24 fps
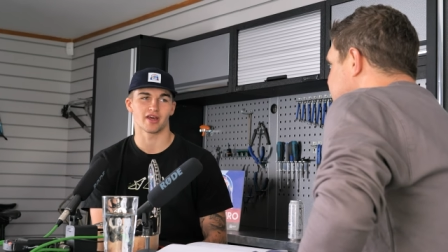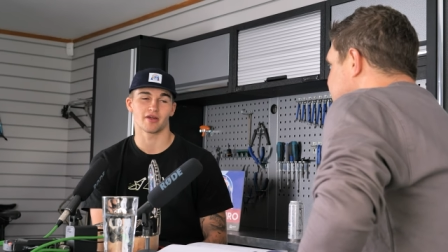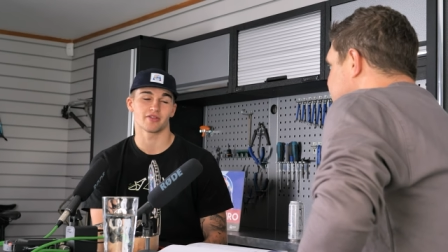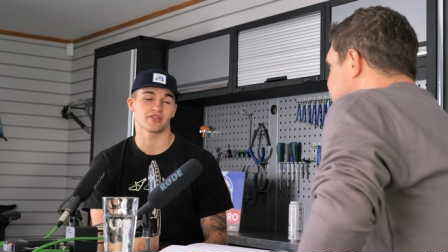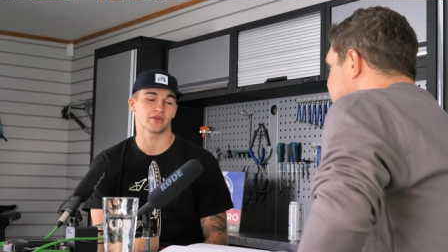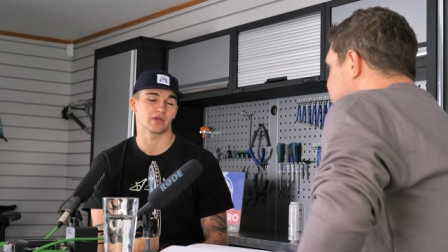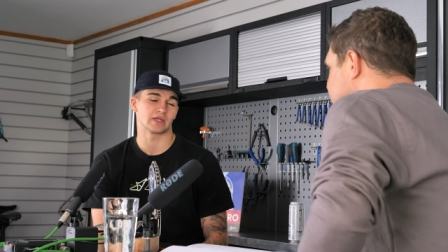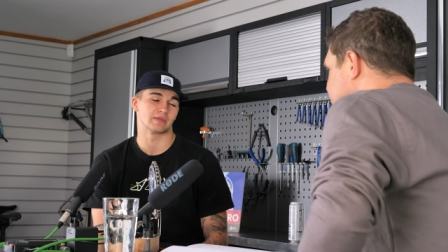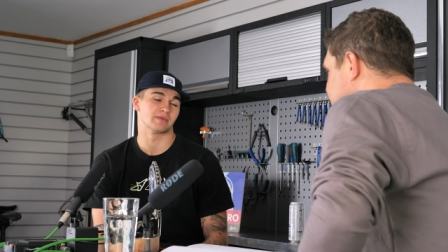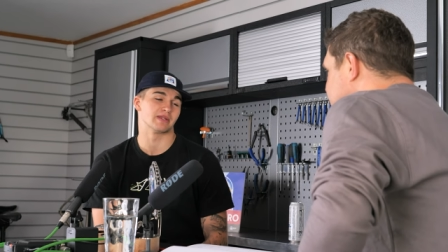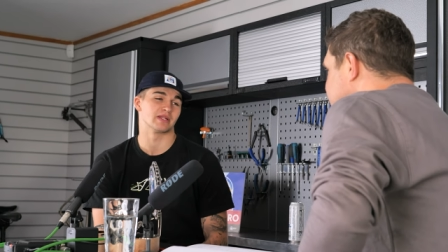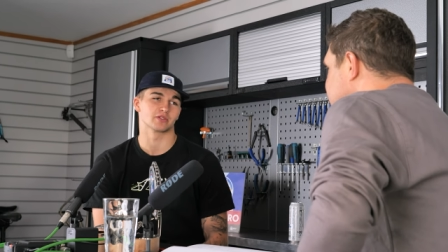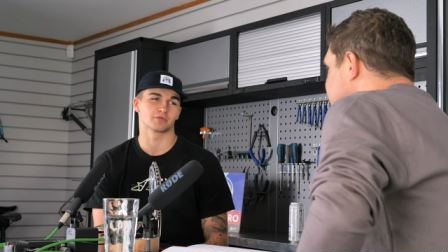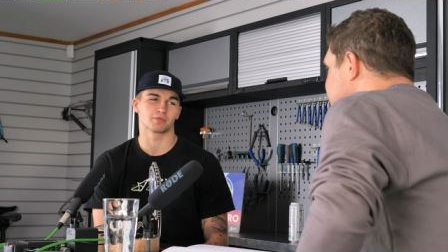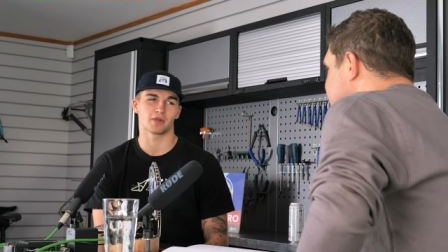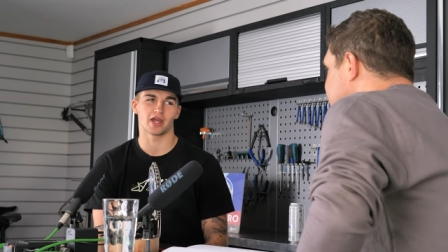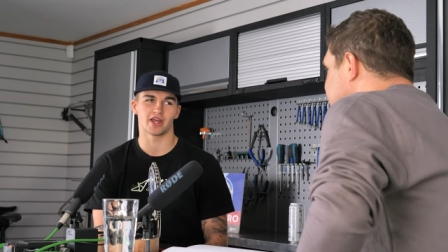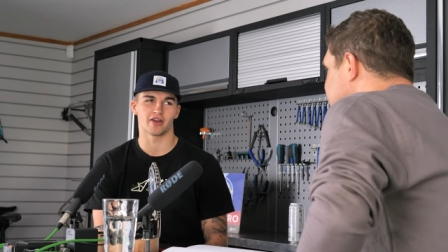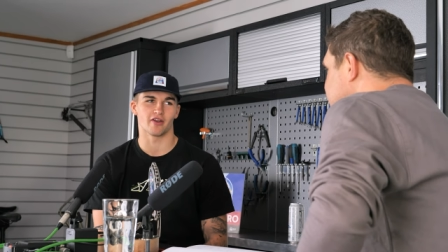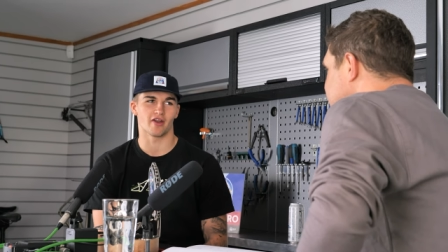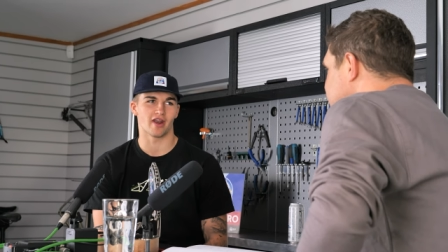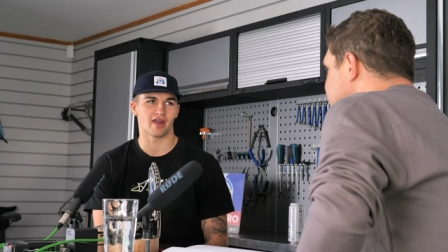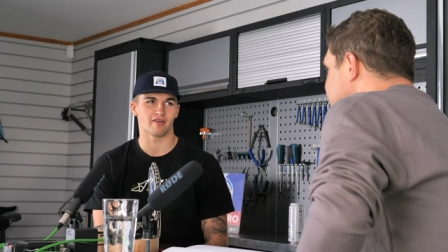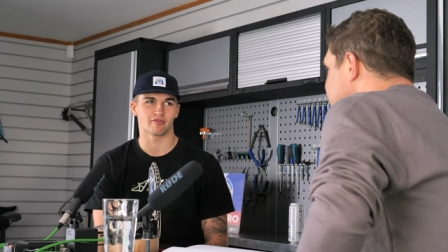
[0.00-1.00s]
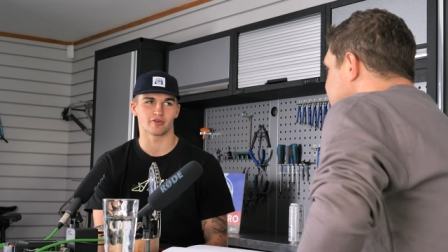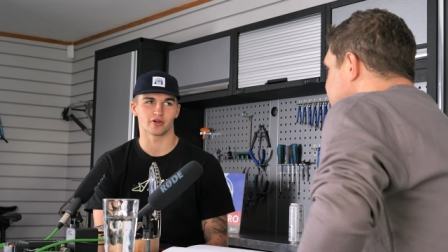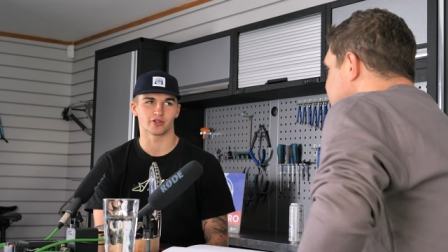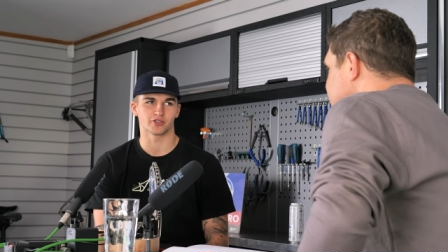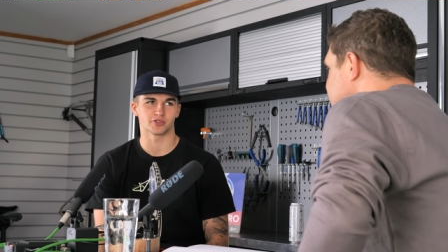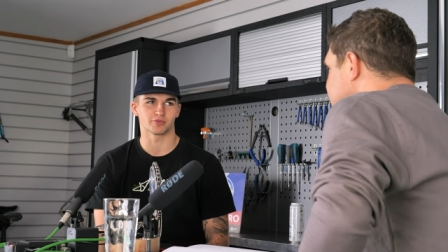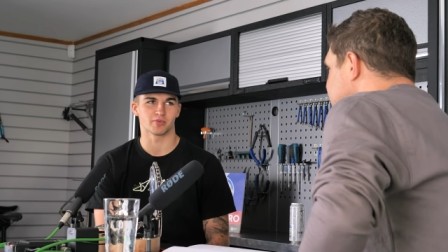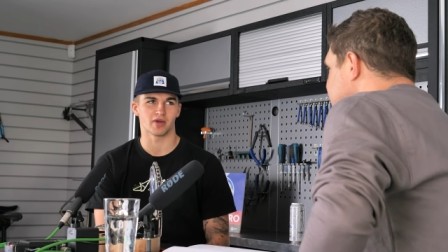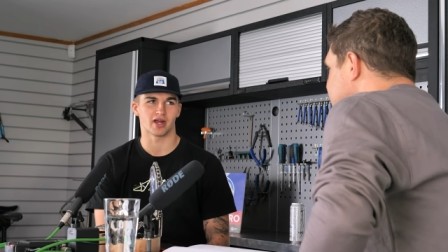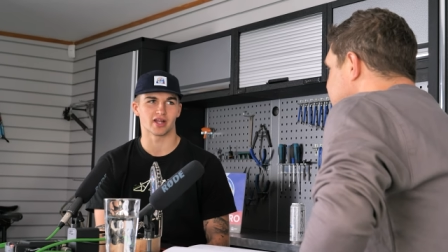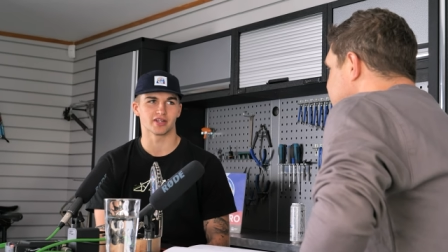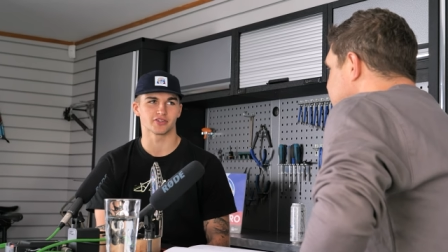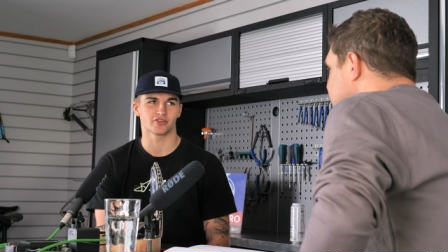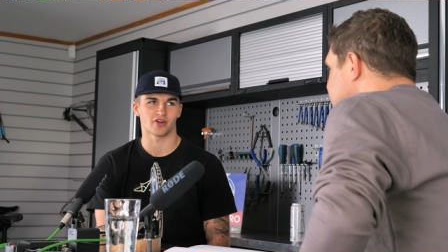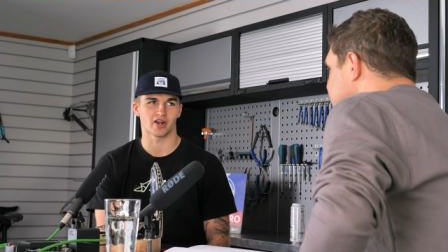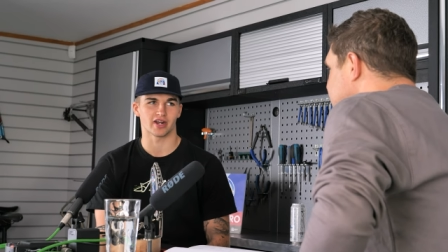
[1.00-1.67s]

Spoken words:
It was playing on everyone's mind,